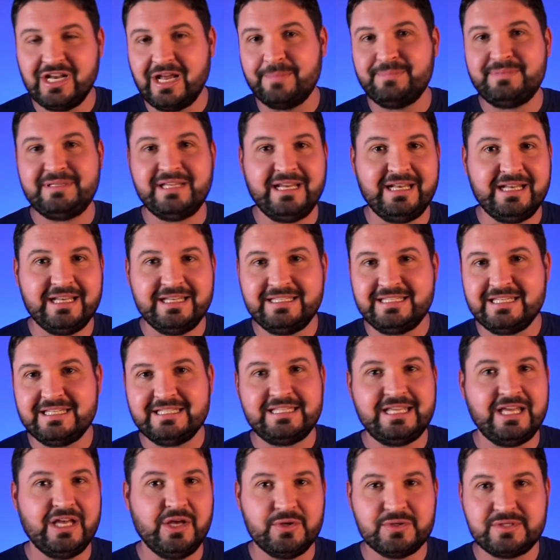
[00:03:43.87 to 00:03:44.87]
updated
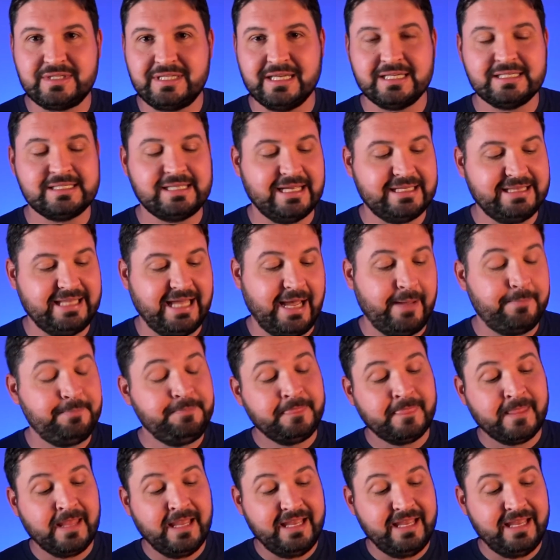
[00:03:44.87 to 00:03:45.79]
details, things like that.